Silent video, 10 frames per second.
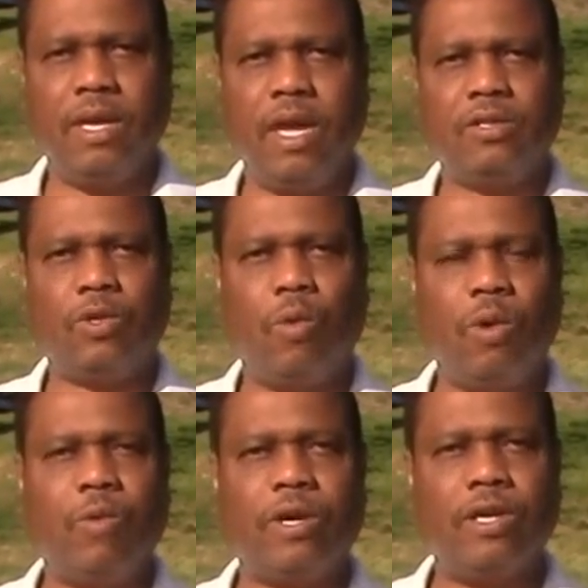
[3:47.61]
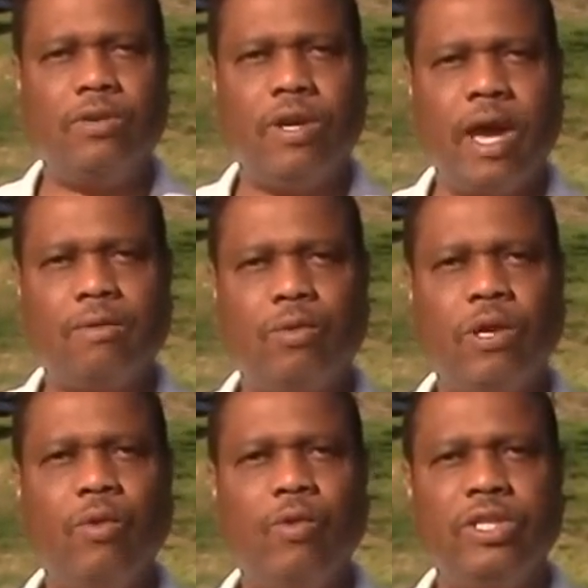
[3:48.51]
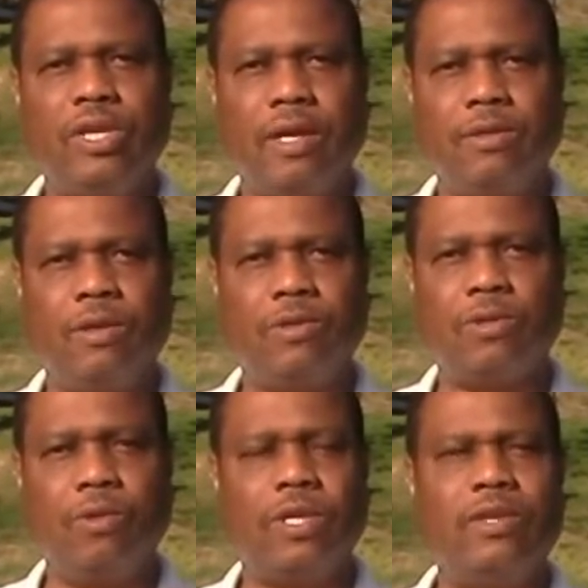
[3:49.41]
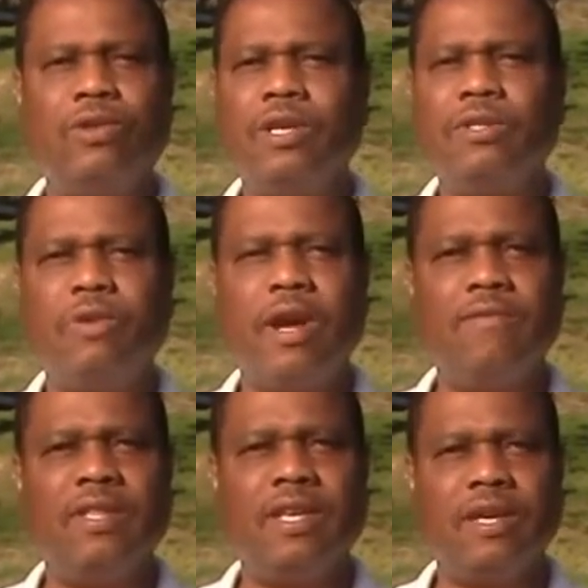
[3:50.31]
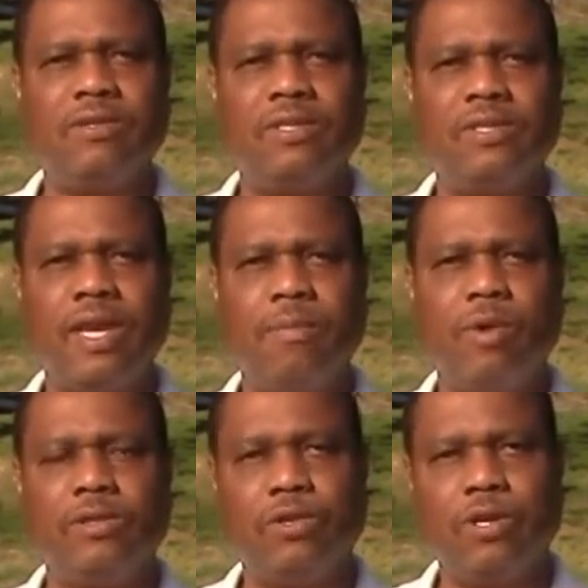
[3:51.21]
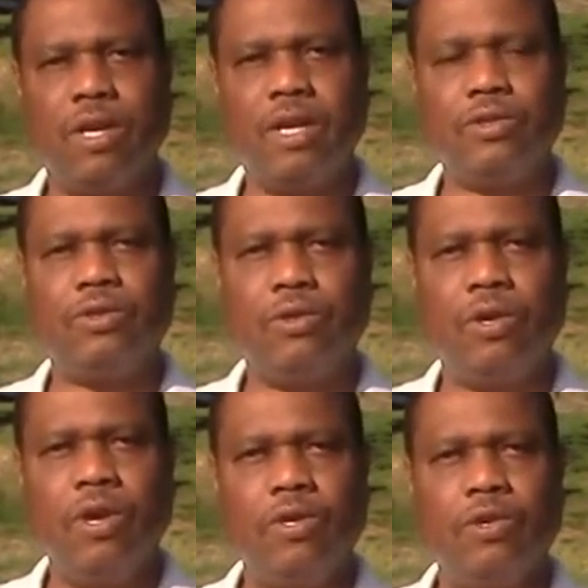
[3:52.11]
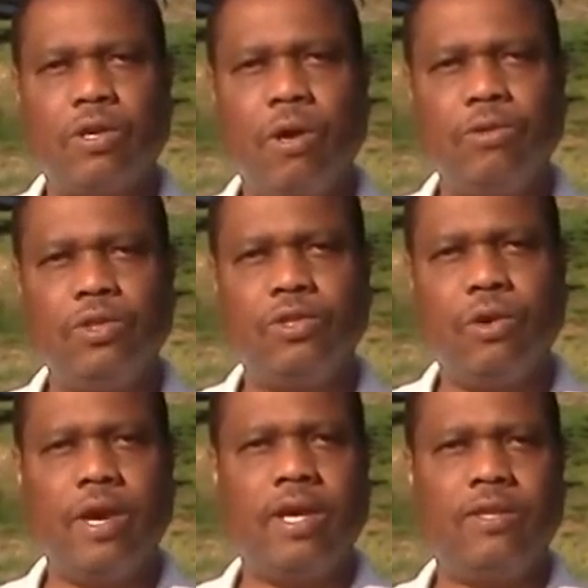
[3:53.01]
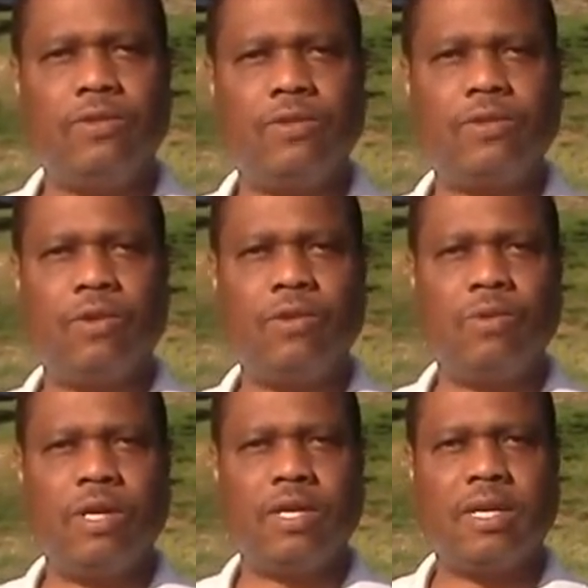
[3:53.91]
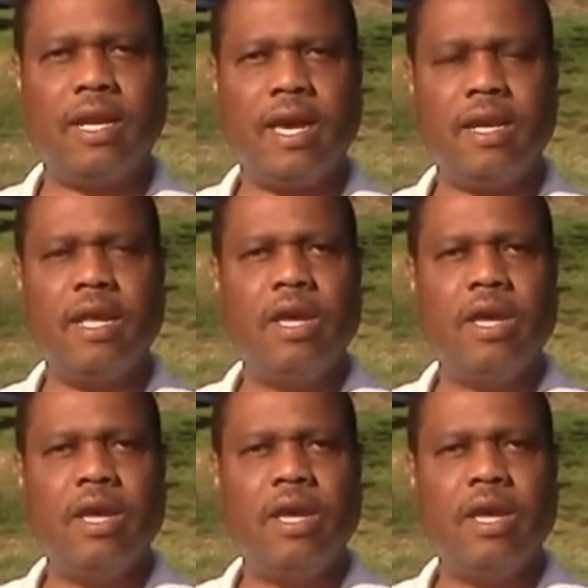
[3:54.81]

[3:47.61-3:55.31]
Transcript: And so what we're gonna do now is we're gonna reach out to those schools, and you're gonna do everything else the same way. So you're gonna let your coaches know, hey, these are the schools we're looking at.